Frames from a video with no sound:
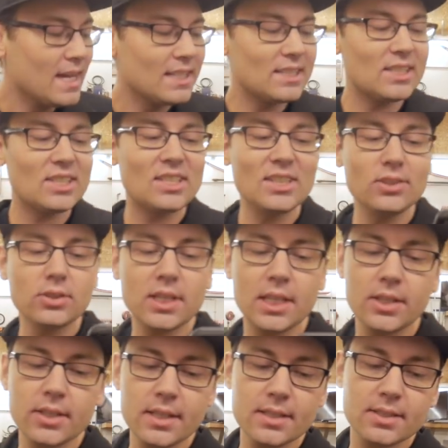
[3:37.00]
Still
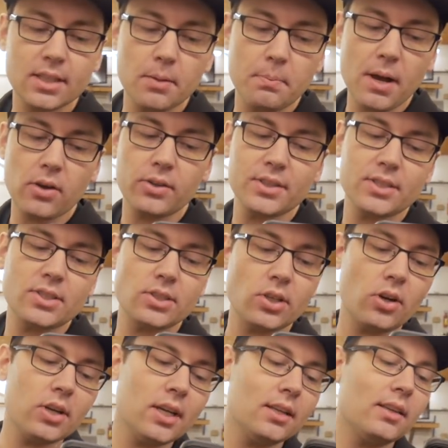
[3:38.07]
curious about the
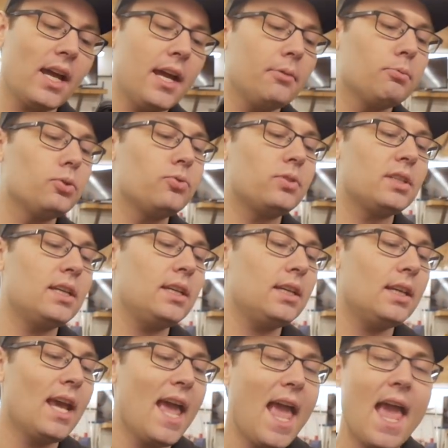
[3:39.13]
starting line
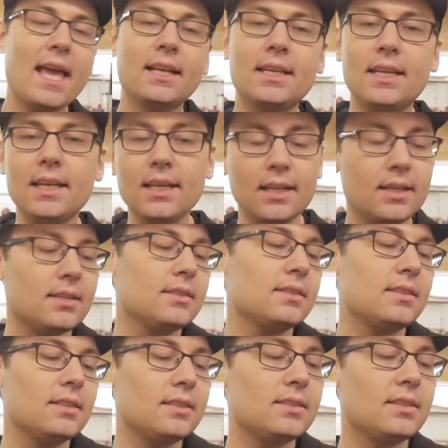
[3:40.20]
routine and getting
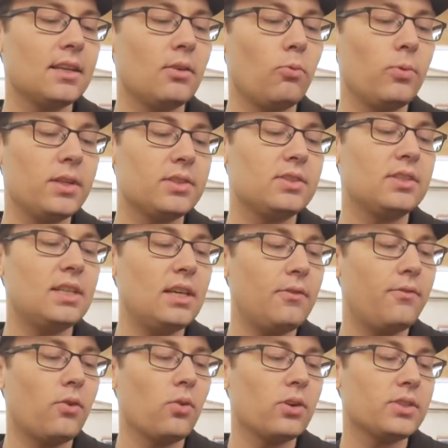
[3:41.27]
consistent with
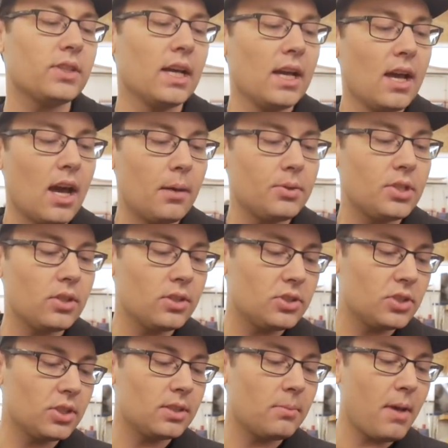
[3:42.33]
Z-Force. I'm sure
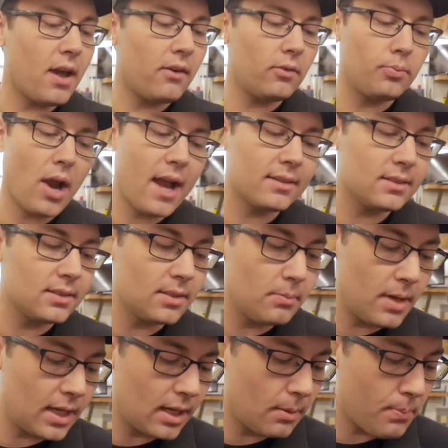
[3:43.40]
it's just a matter of practice and
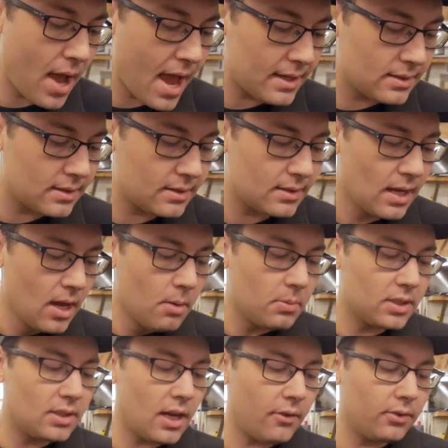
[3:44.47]
making passes,
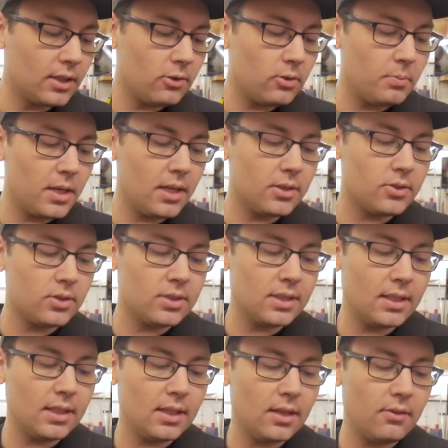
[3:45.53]
but definitely would be
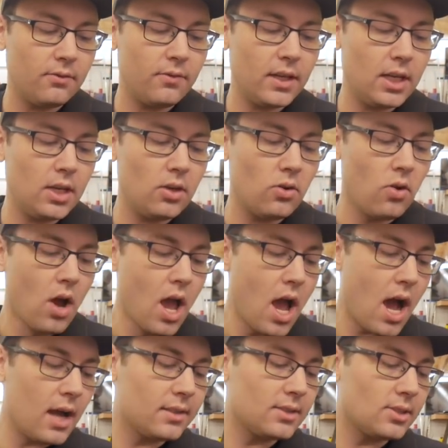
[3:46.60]
interested in a video
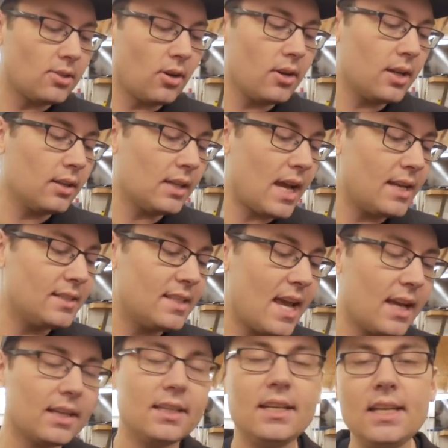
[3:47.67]
on starting line
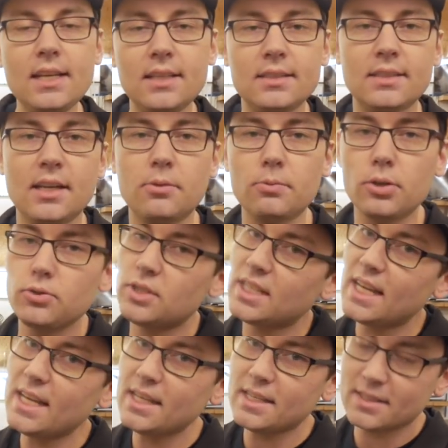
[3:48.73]
techniques and
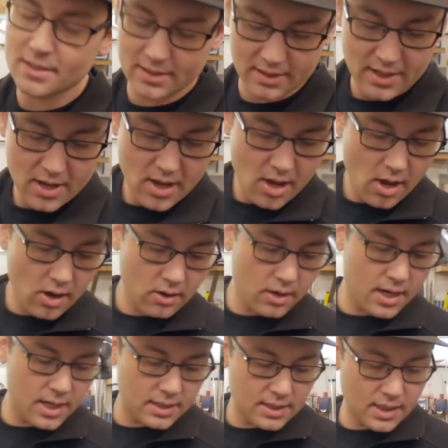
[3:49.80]
routines. All
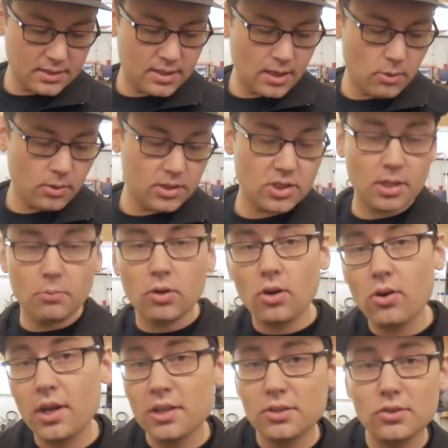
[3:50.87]
right, I'll tell you what, Jim, we'll
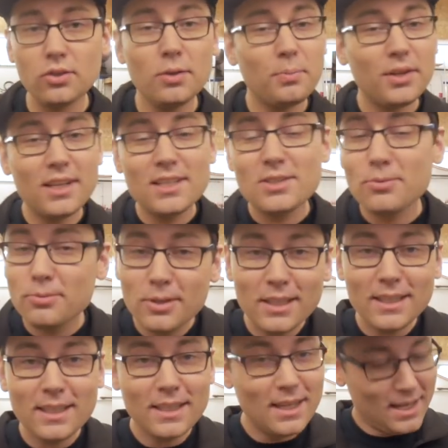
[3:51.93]
go ahead and do it, but it's really